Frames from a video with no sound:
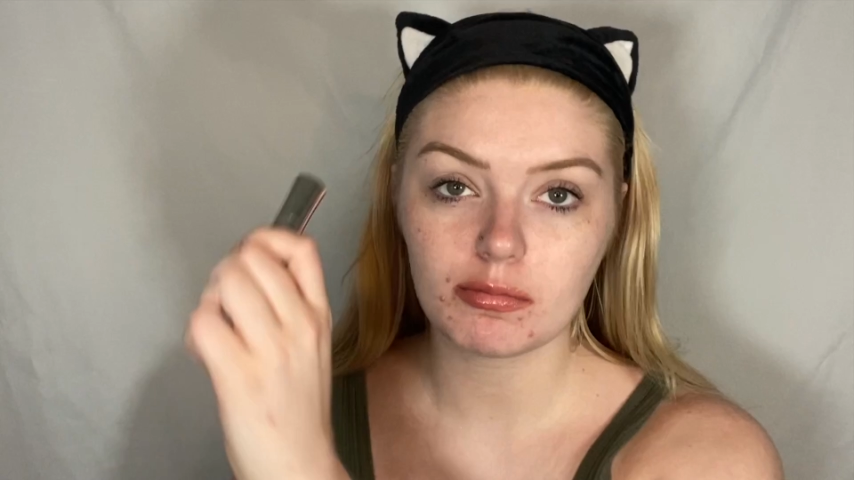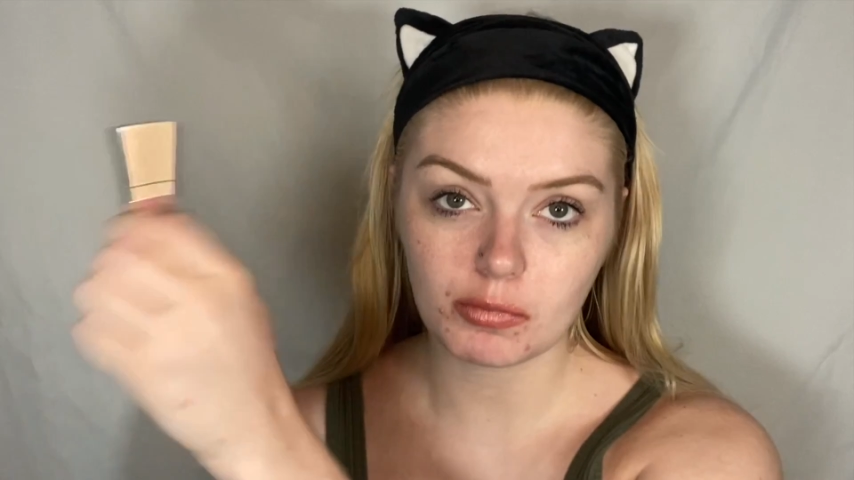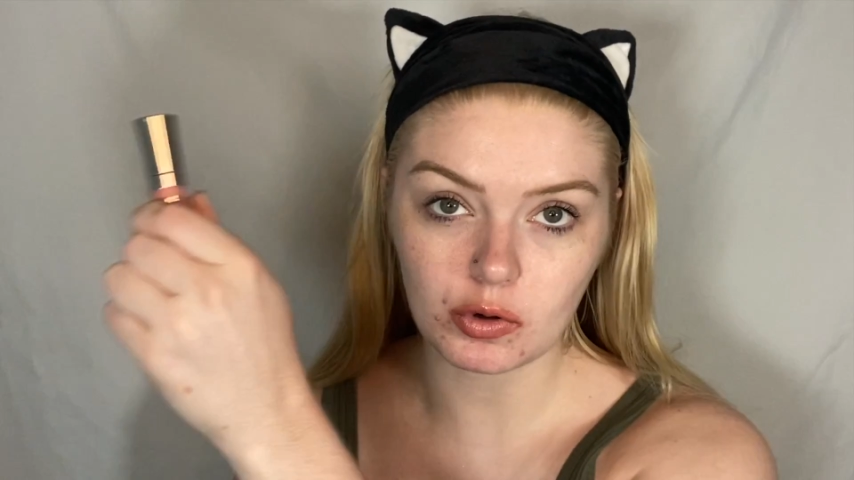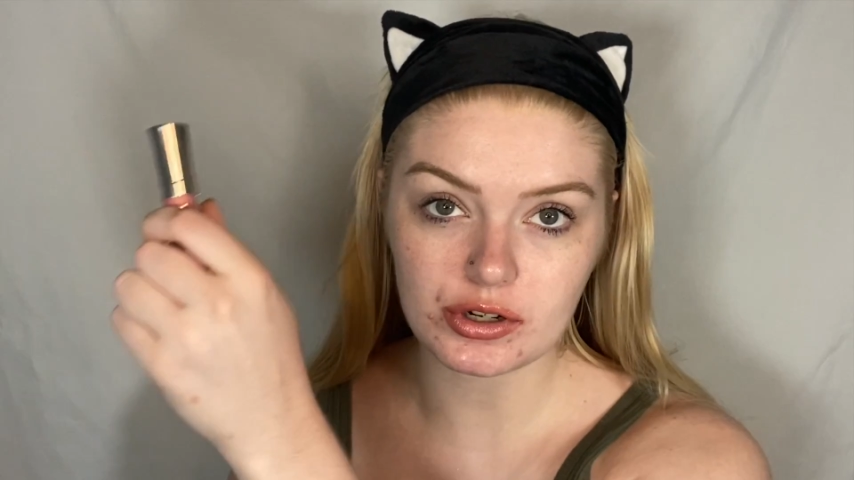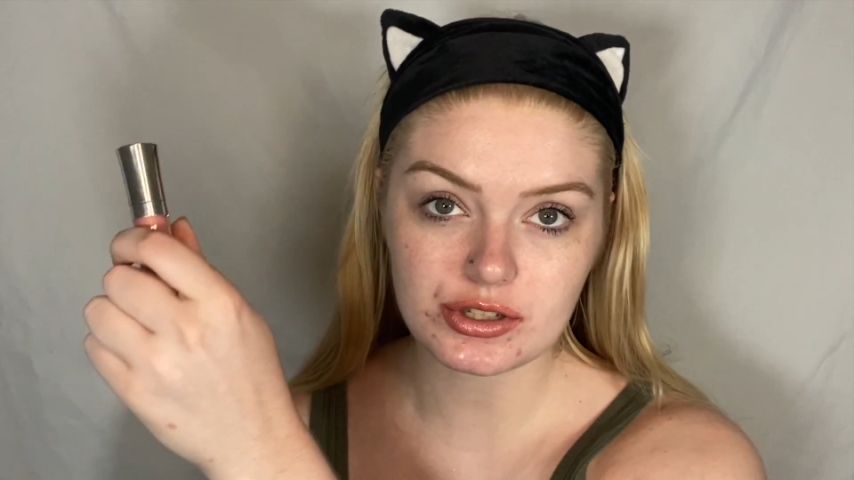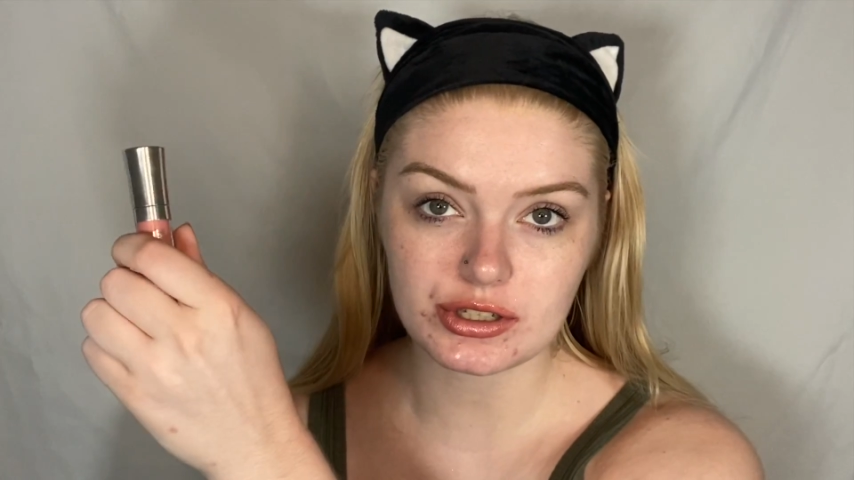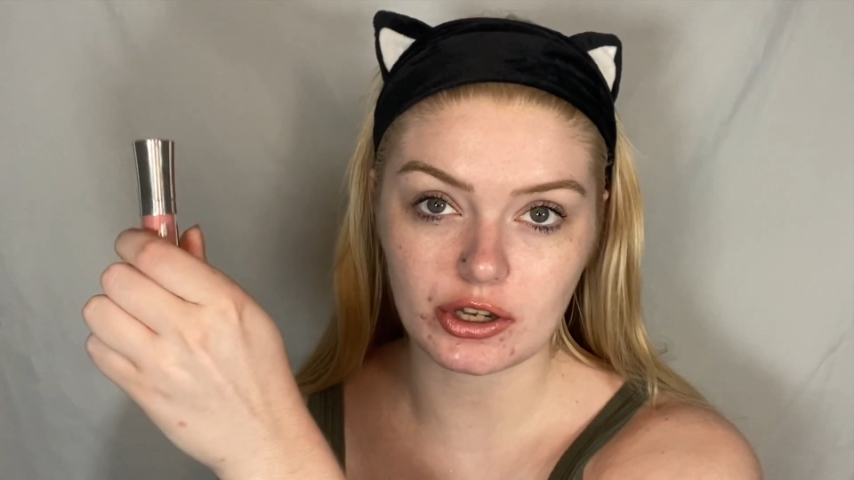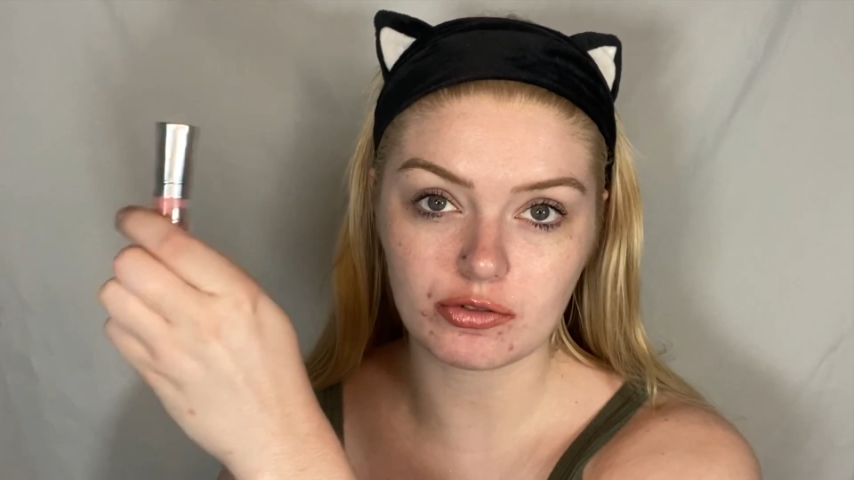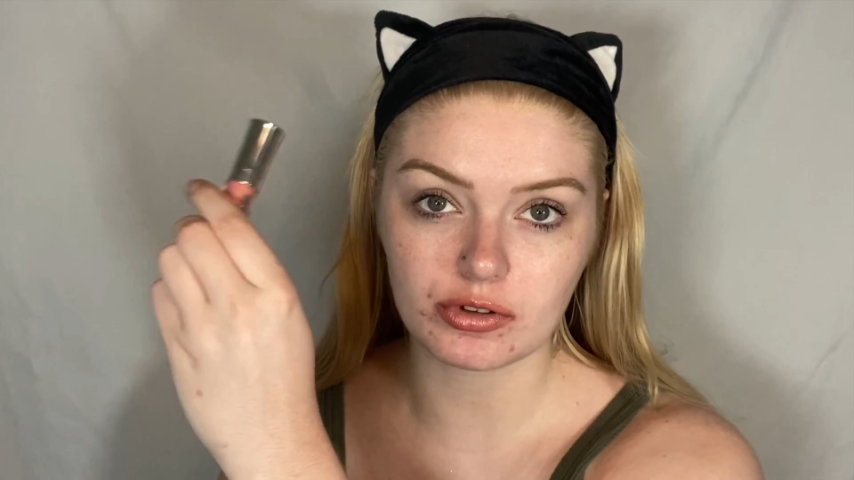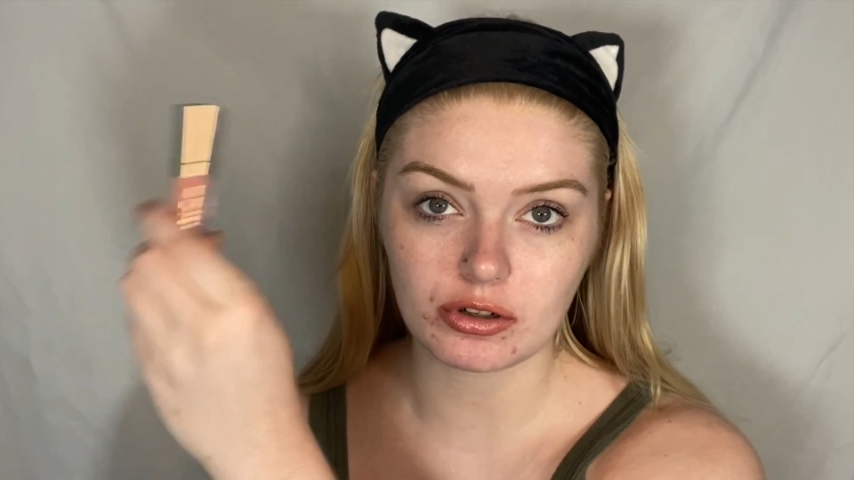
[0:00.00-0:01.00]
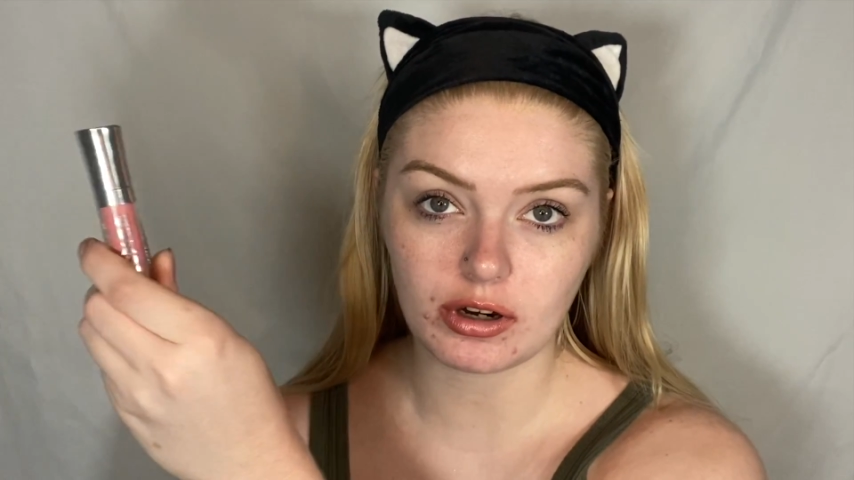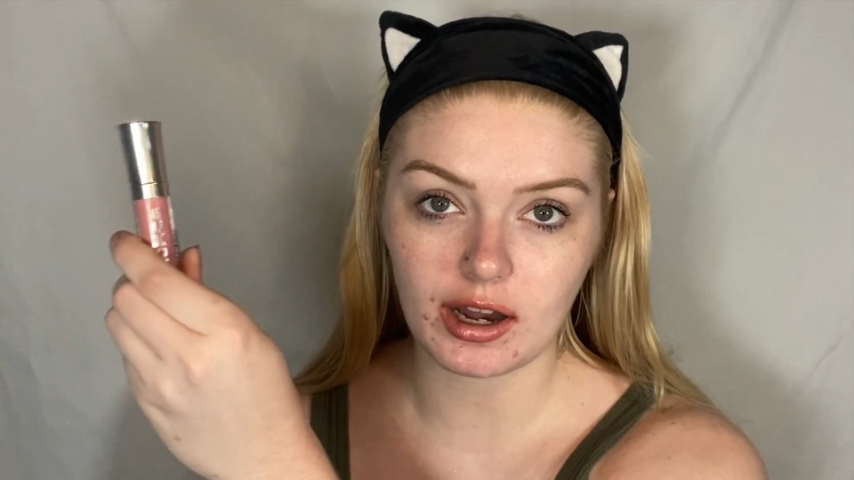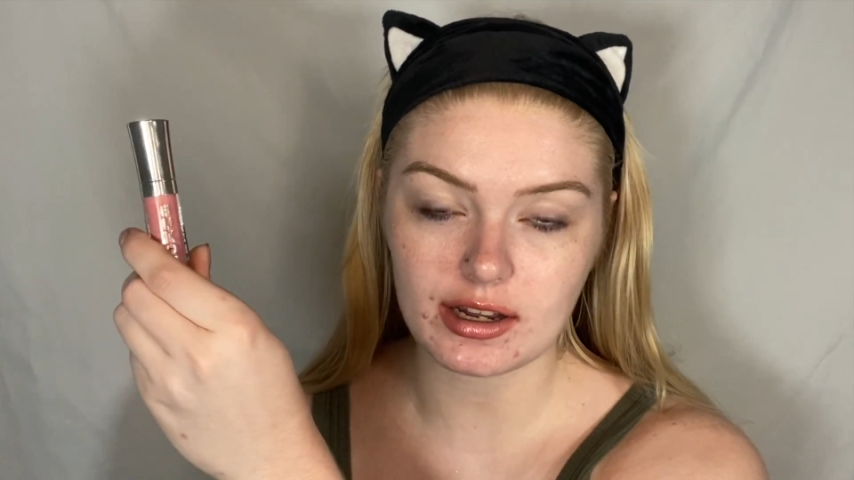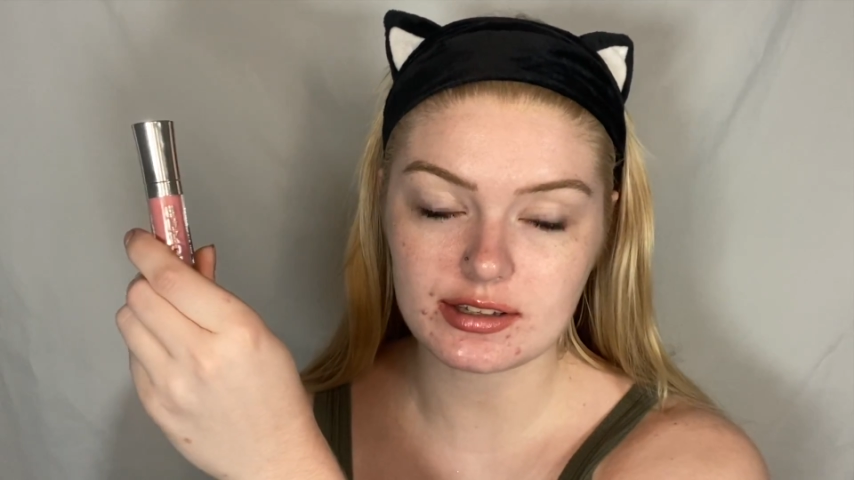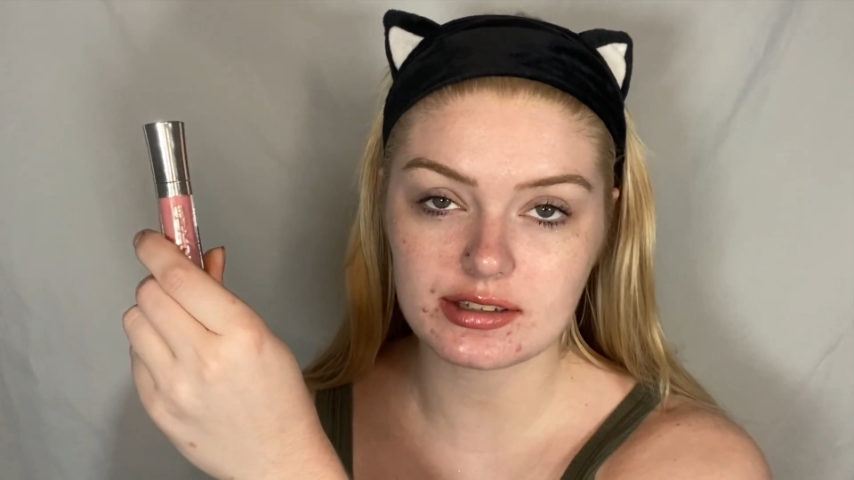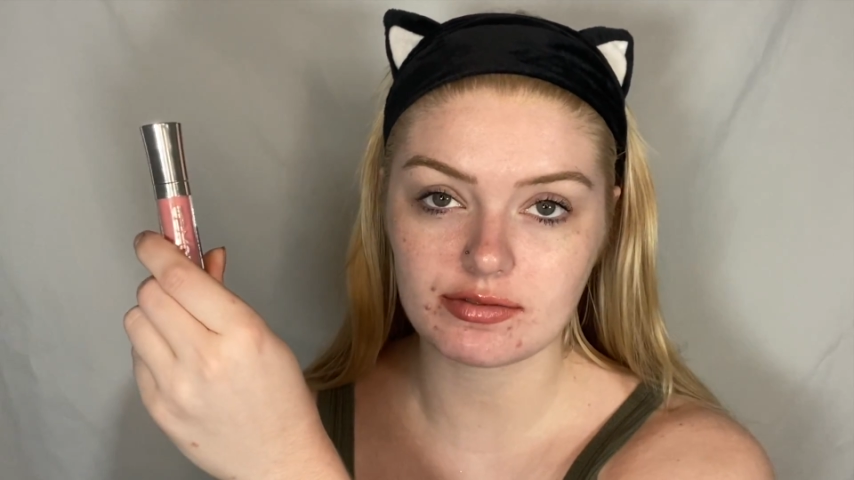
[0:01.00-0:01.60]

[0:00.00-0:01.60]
More so the gloss